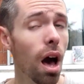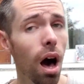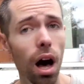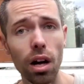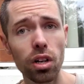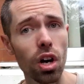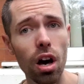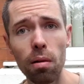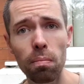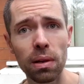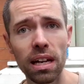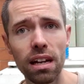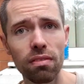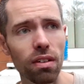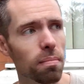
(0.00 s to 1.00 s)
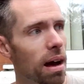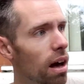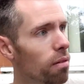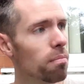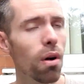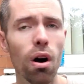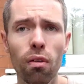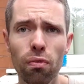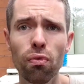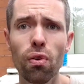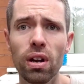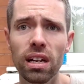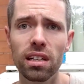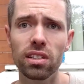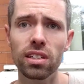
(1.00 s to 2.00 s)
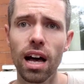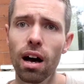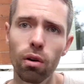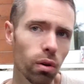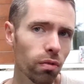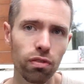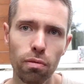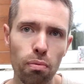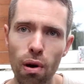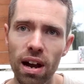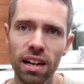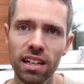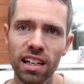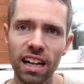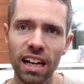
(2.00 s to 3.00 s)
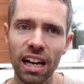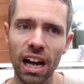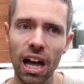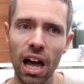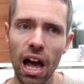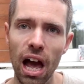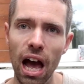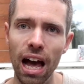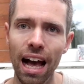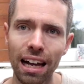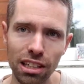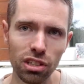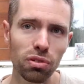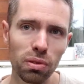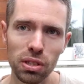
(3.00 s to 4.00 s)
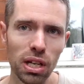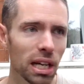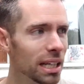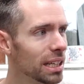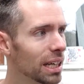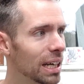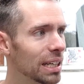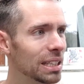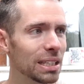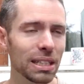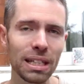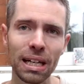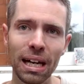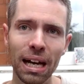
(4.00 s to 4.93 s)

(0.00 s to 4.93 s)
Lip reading: I can't believe the amount of Mark III's that are up for braking. It's ridiculous.